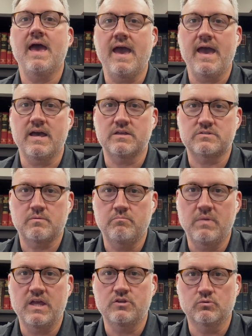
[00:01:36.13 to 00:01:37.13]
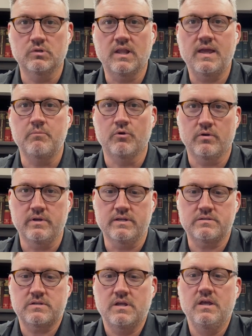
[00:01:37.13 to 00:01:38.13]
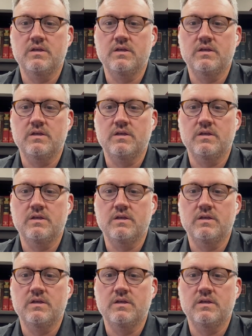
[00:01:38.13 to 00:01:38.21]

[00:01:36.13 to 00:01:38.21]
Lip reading: as manual labor is.